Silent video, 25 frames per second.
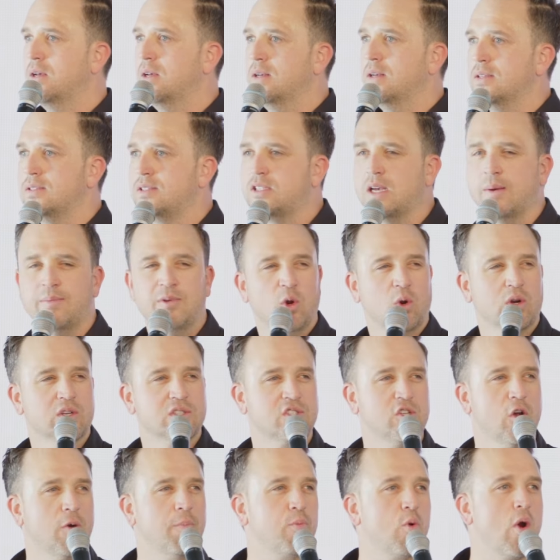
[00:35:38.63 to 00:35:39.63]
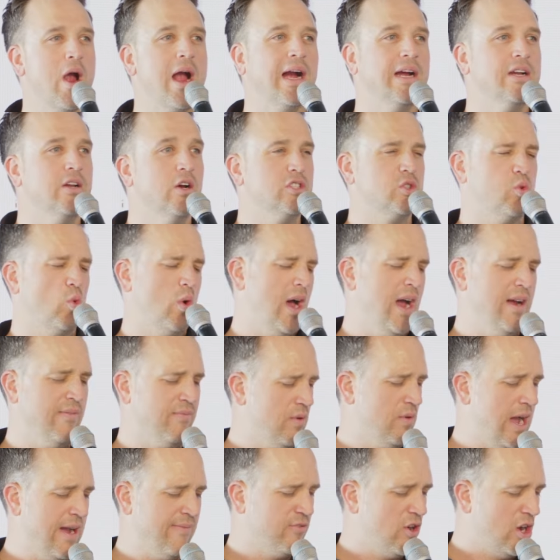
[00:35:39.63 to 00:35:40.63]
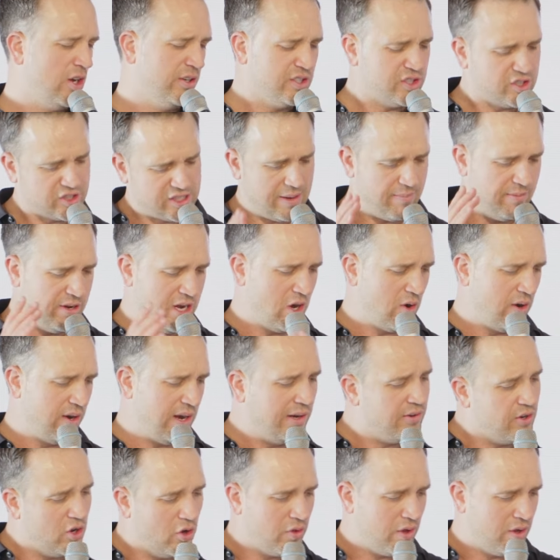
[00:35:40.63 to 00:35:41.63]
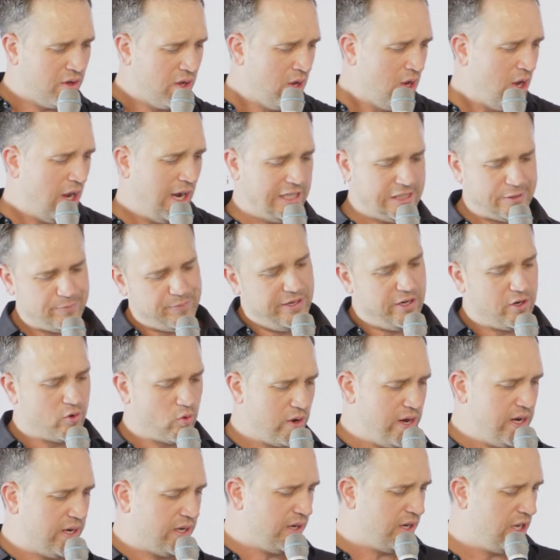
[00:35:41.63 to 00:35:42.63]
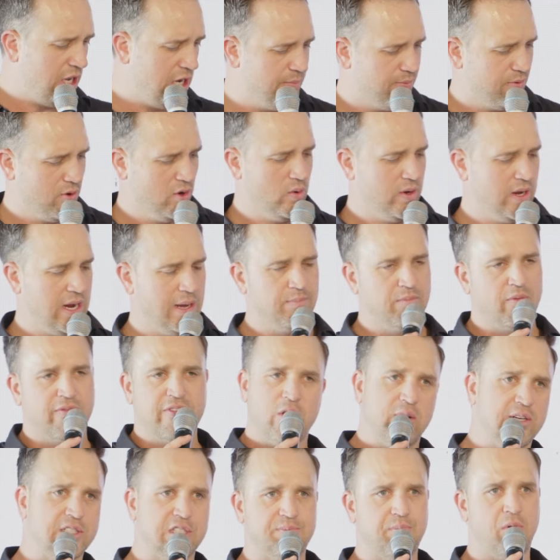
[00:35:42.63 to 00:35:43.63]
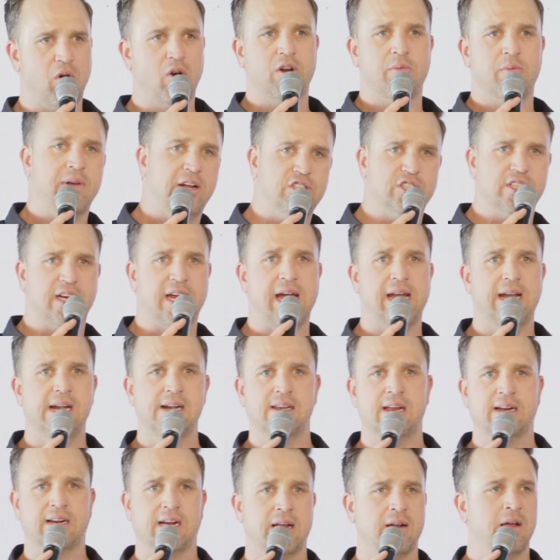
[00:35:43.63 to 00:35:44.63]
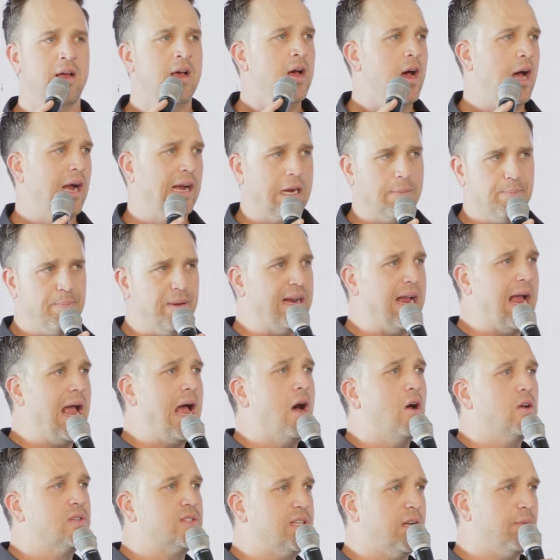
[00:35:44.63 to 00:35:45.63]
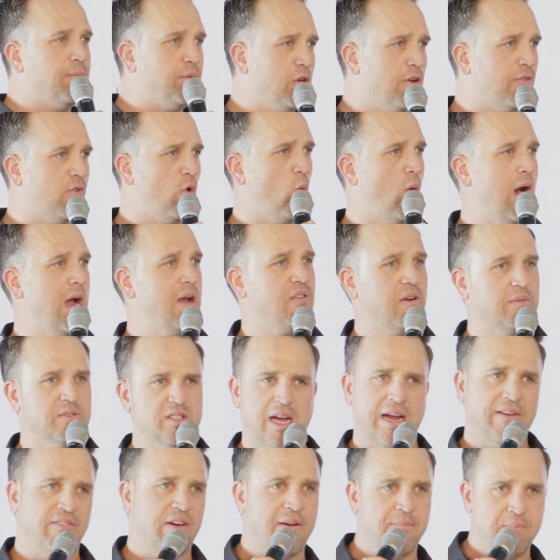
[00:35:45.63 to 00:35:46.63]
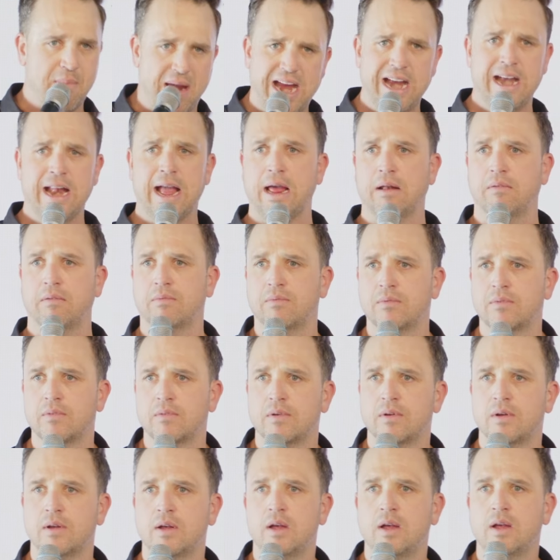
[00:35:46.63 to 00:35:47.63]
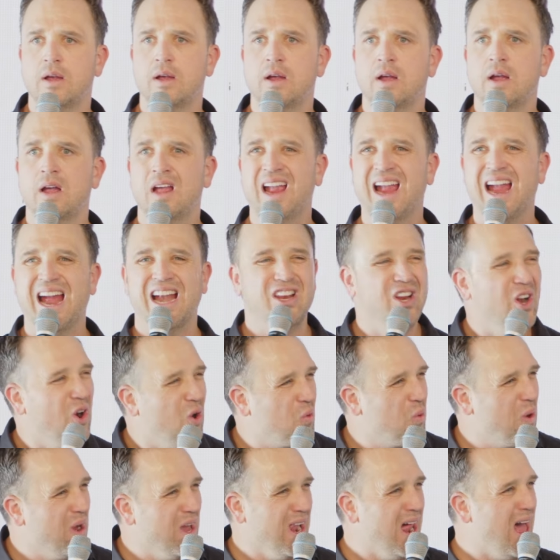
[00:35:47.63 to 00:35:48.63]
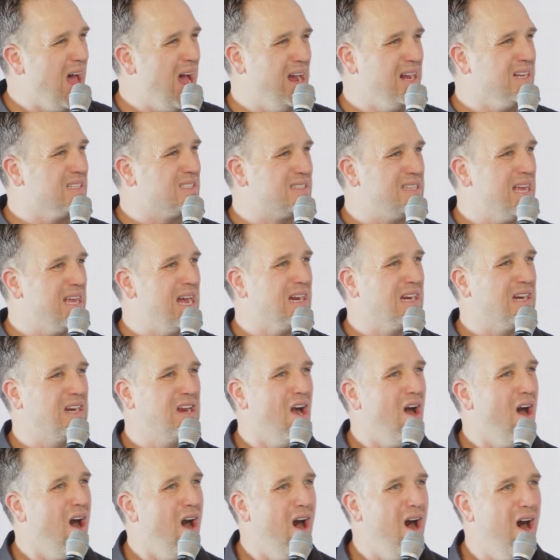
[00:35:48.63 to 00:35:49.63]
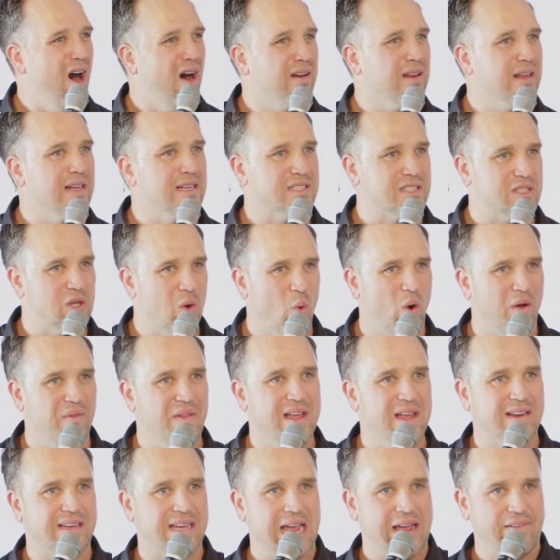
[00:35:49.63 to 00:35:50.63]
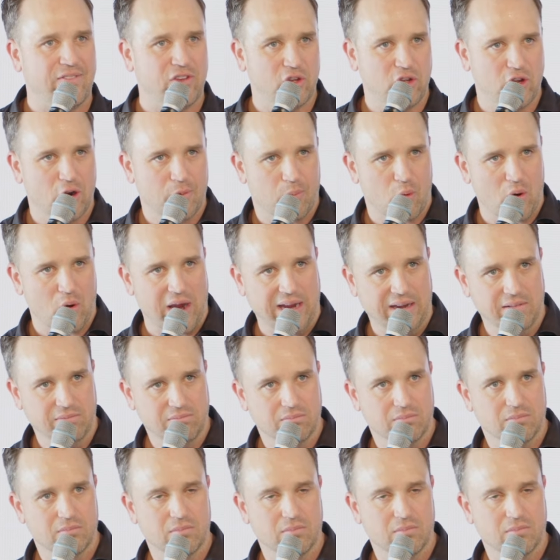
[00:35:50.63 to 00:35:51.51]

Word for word: Some of you are so braggadocious. Well, I've, I've gone to seminary and I know the I speak Greek and Hebrew and I'm very smart and I'm educated and I got I got a big house and a beautiful wife. I'm just I, I made it. And you don't realize that God is the one that gave you your brain.